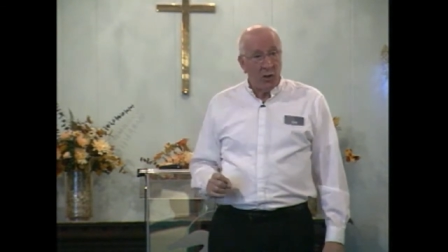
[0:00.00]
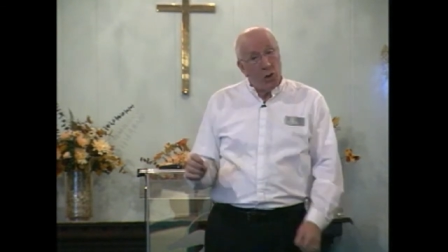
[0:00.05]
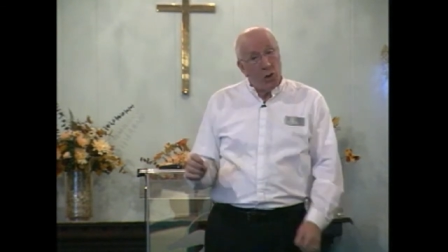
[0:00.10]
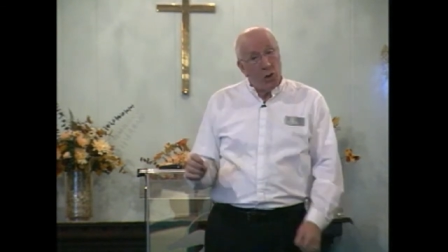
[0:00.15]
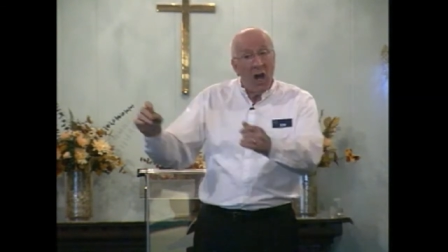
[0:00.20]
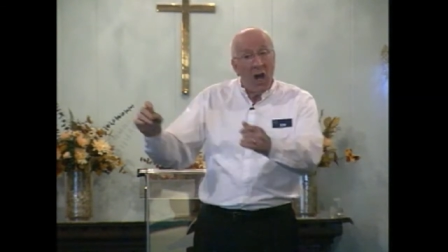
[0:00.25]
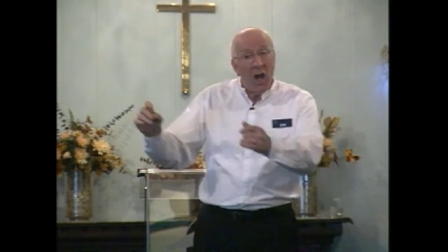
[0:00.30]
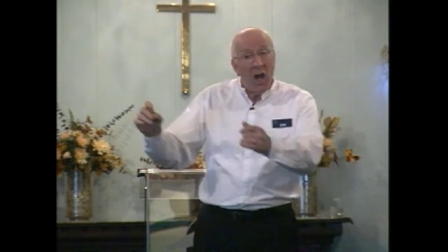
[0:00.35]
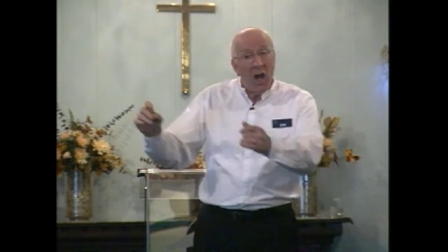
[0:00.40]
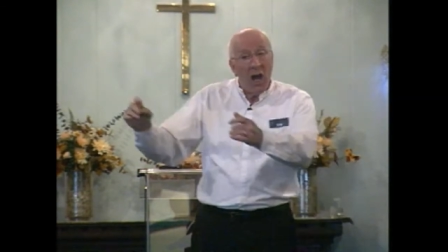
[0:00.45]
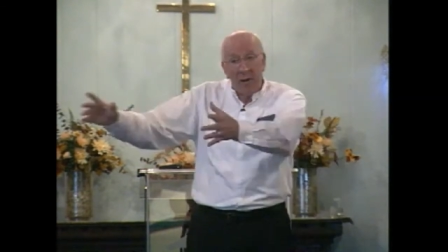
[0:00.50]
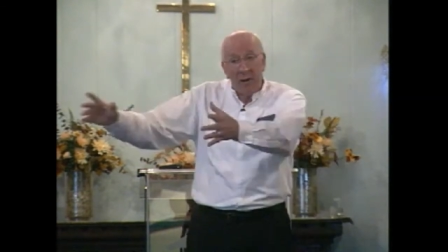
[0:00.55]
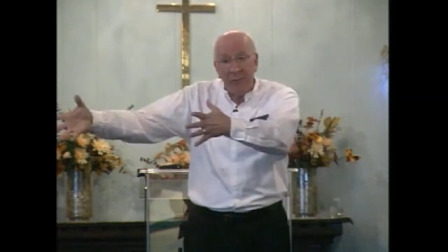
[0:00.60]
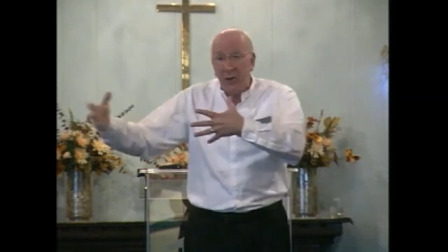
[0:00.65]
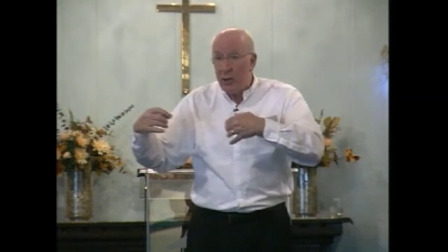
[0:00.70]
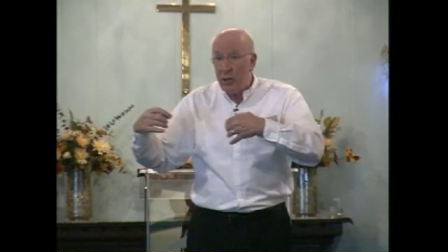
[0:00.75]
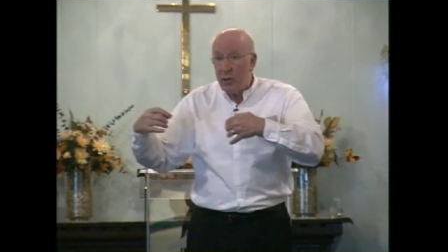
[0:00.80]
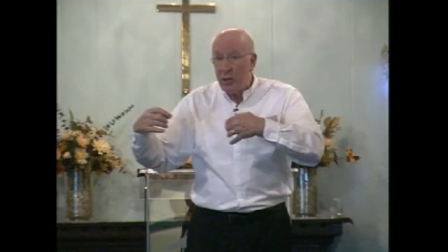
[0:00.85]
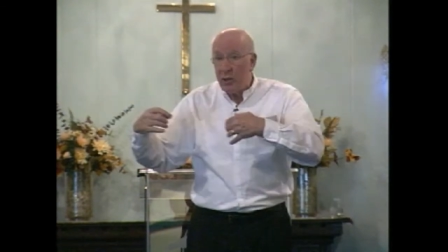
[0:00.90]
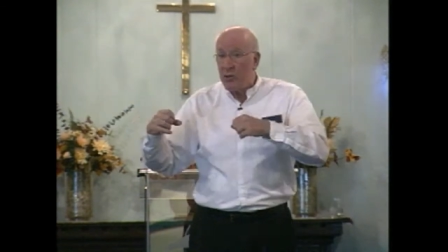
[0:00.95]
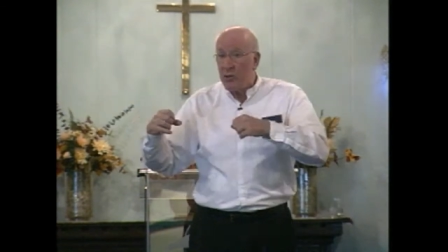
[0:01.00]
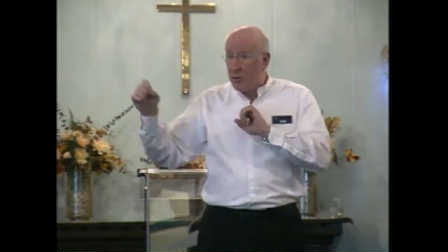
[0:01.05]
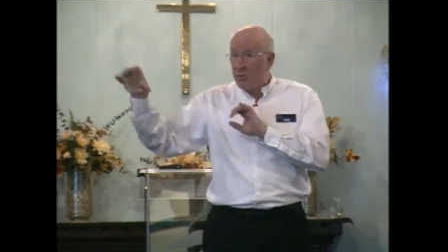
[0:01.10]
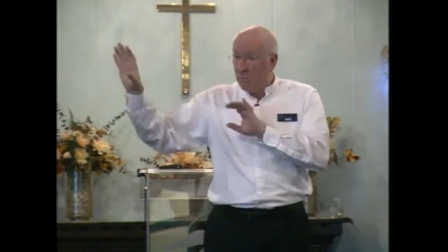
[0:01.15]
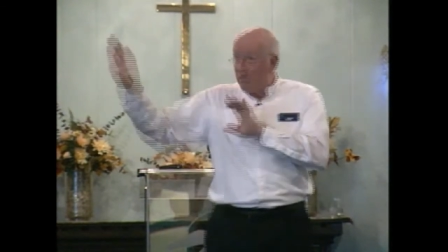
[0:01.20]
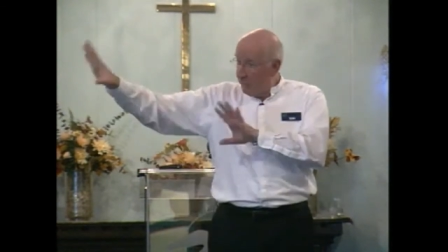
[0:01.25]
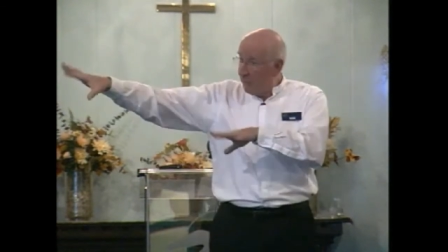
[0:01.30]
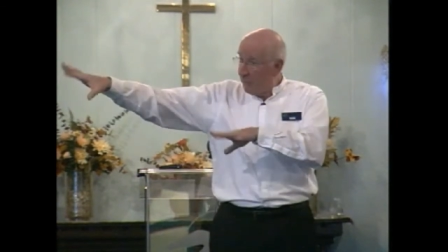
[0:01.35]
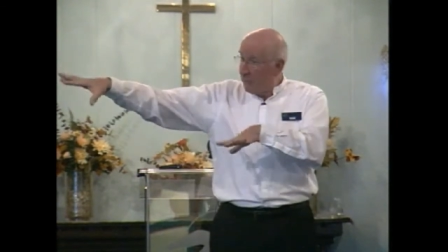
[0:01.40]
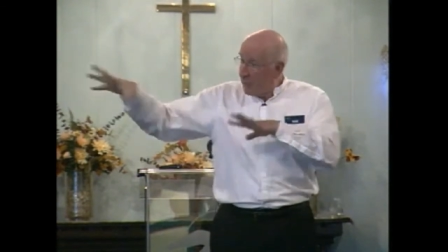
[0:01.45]
You know how to free
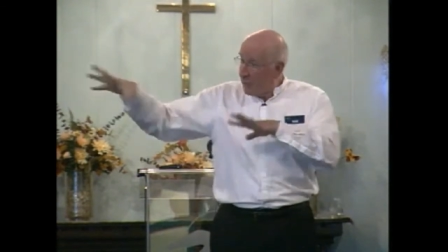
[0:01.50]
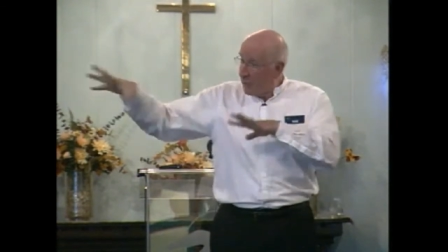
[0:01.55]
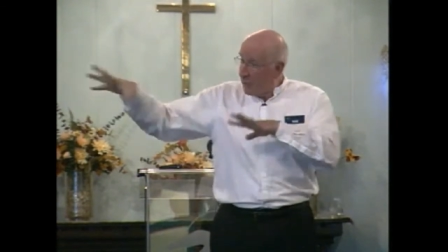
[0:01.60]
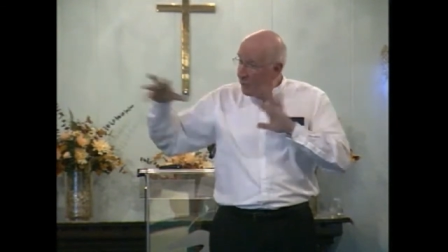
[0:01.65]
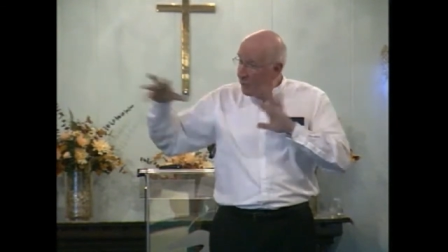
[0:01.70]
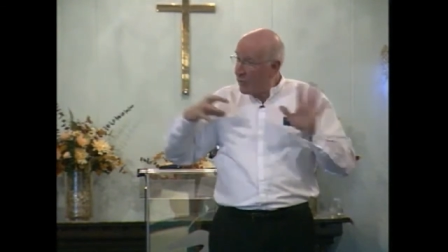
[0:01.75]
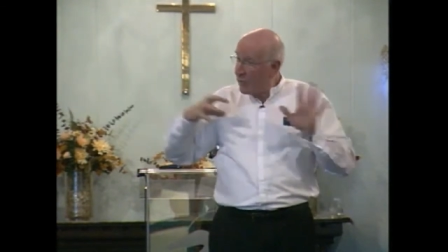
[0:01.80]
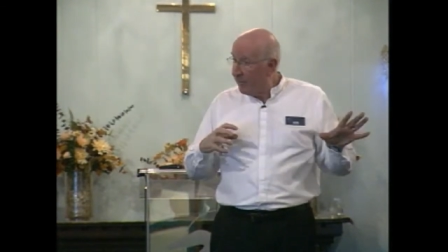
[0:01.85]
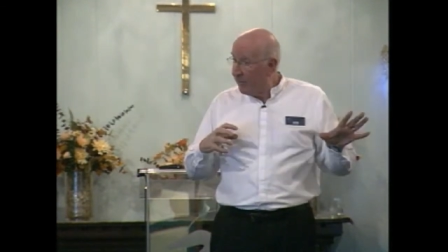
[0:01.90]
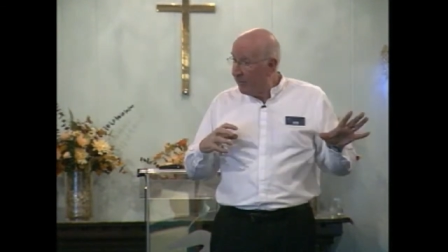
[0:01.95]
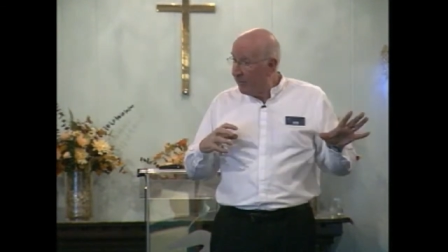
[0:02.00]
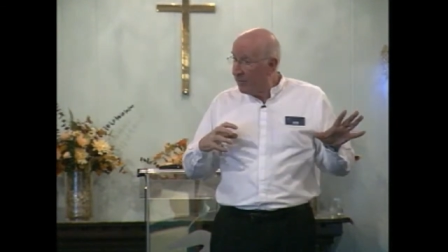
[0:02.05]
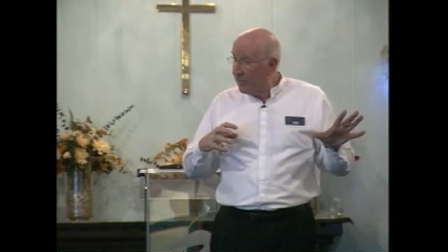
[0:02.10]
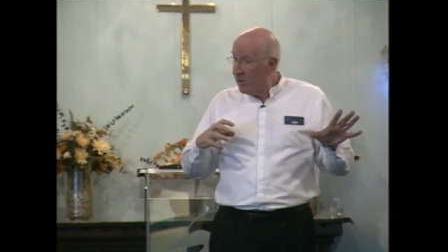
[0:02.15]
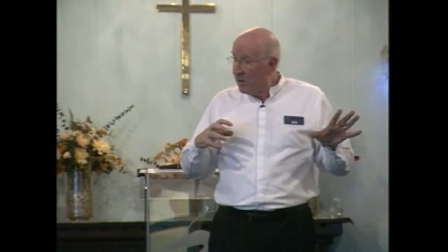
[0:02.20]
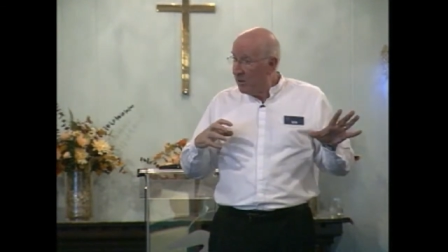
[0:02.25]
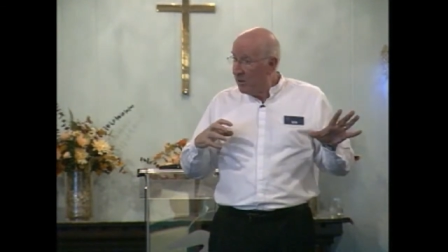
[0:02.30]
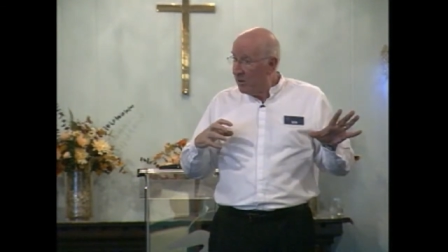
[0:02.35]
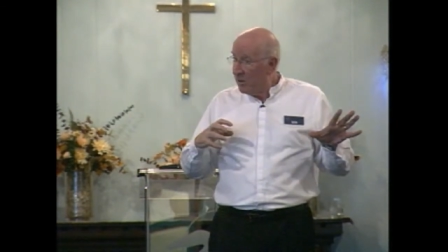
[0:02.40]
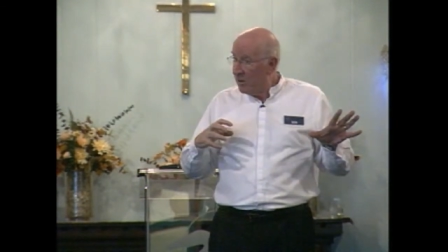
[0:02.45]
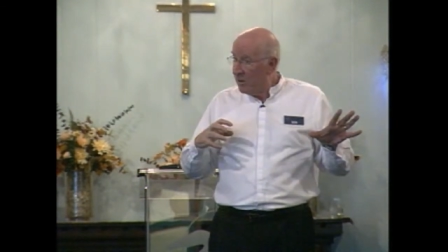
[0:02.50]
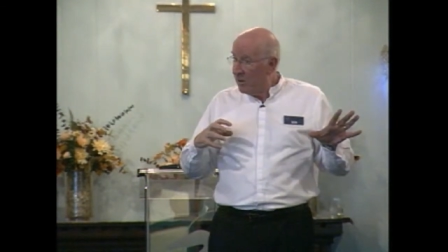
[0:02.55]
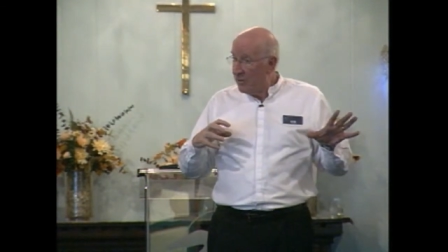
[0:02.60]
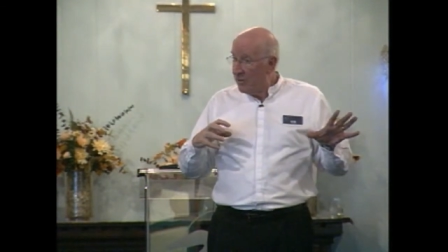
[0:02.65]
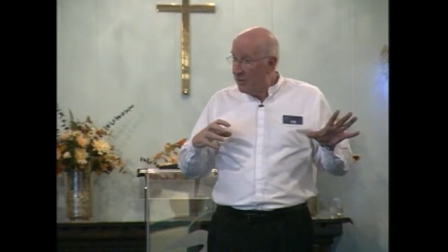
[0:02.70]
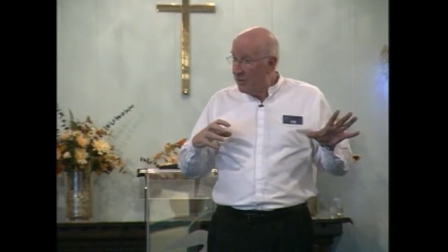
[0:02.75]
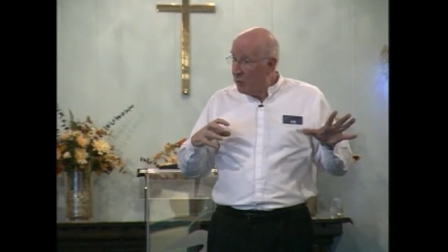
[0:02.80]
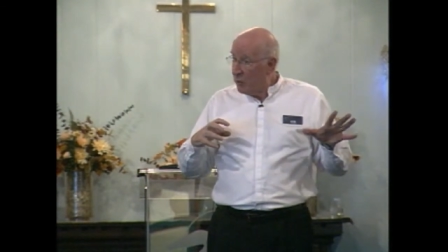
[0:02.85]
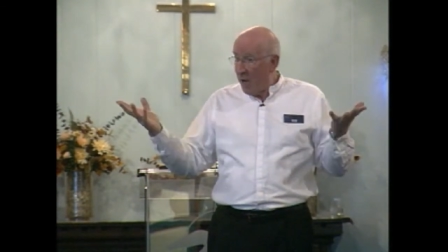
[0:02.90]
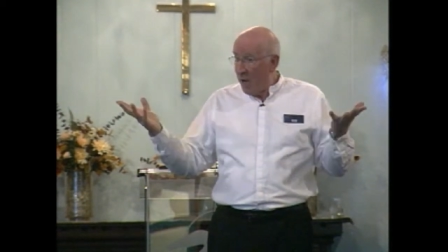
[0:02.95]
yourself.
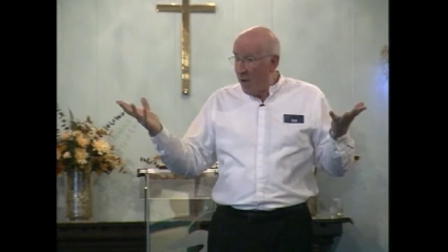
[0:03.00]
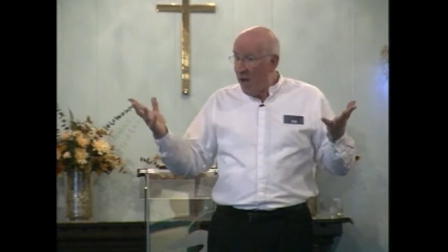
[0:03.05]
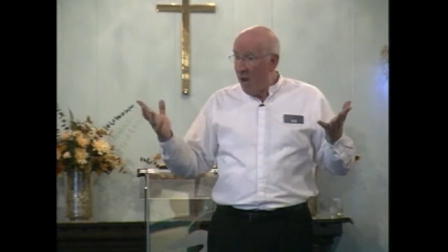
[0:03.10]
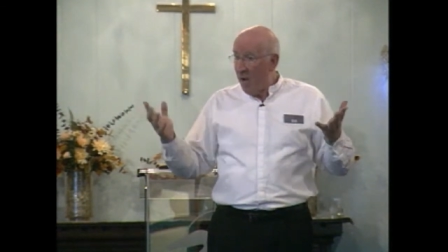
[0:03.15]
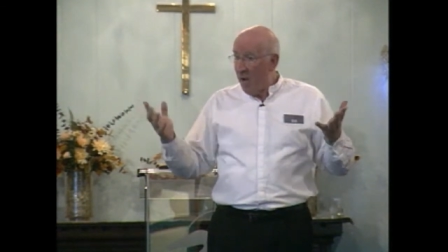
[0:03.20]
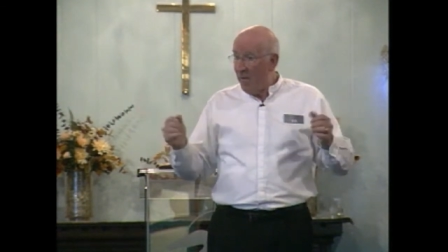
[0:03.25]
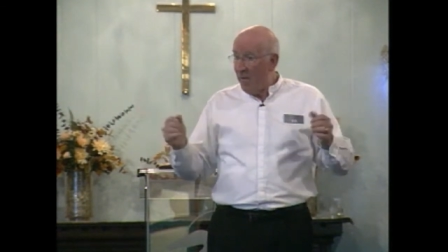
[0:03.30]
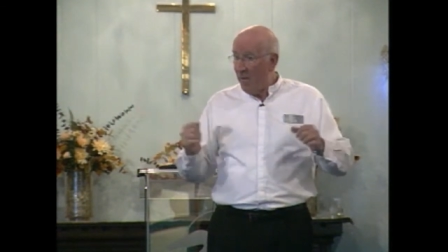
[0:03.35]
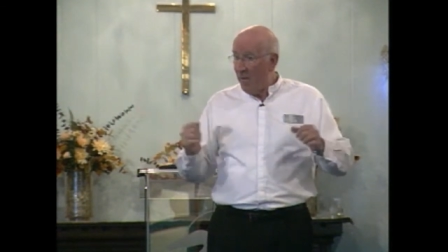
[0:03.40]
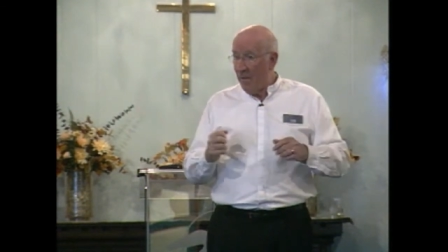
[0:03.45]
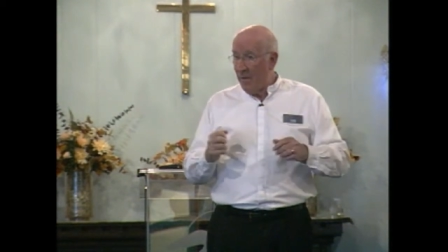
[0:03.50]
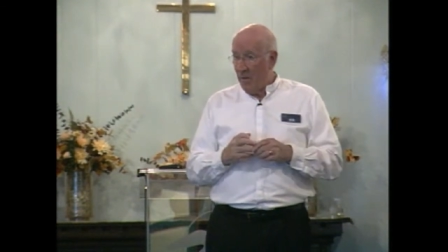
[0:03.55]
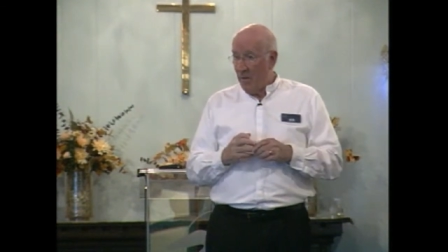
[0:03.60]
You know how.